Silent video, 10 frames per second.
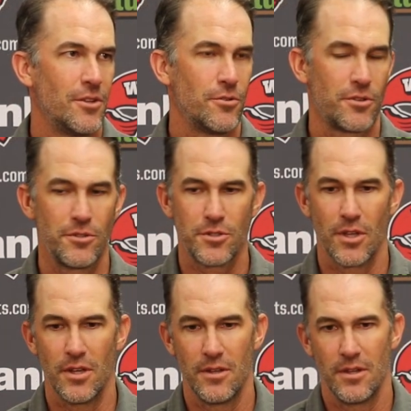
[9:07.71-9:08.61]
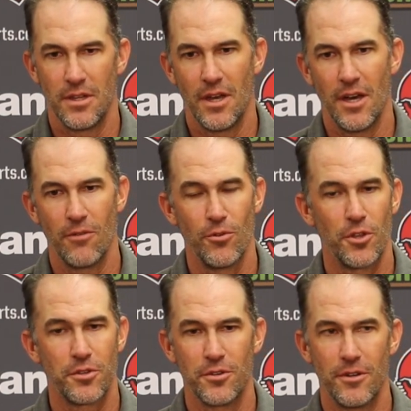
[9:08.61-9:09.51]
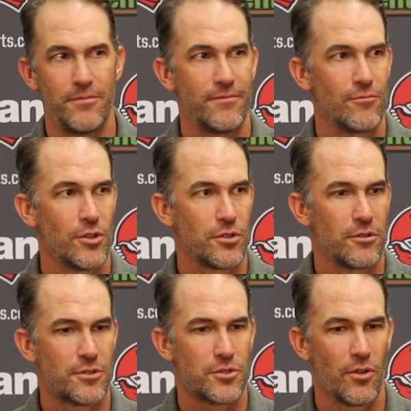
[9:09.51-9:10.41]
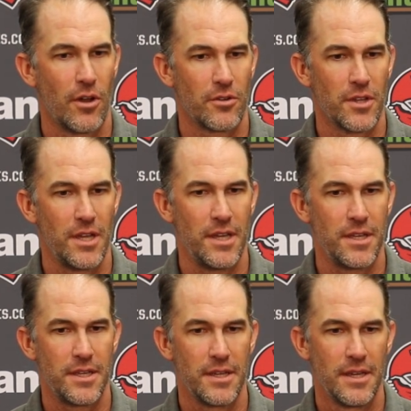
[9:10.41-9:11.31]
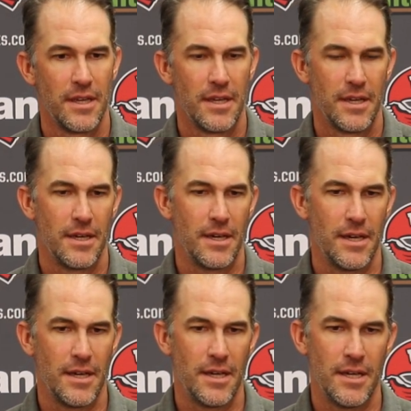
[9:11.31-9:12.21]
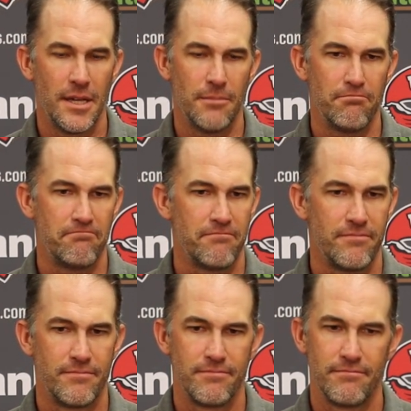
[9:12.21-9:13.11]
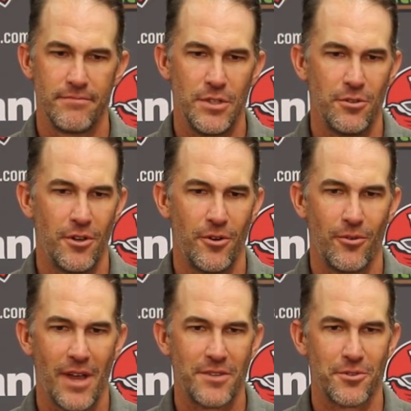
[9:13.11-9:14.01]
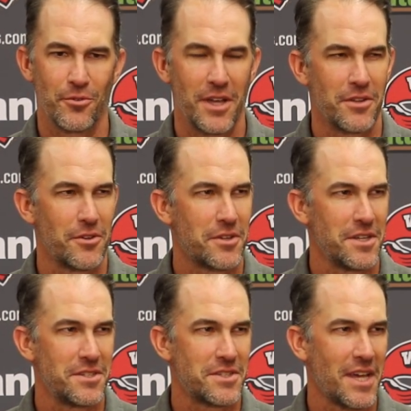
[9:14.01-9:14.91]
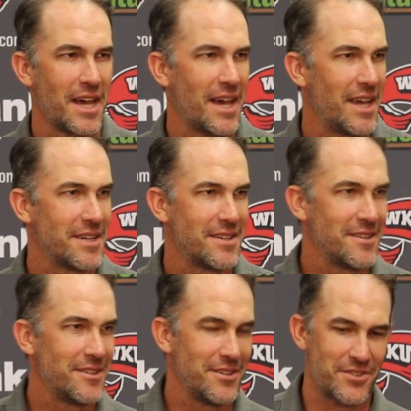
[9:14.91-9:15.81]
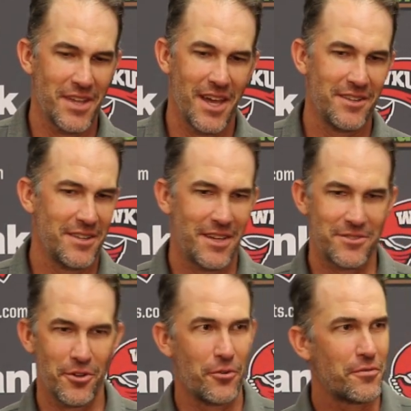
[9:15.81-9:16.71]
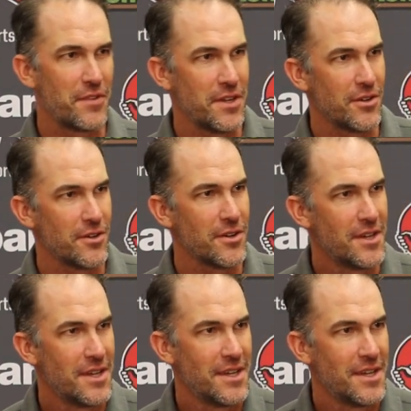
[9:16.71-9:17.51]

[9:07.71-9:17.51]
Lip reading: Lucas. Really good, really good, strong leg. You know, has a great look in his eye. Has no fear.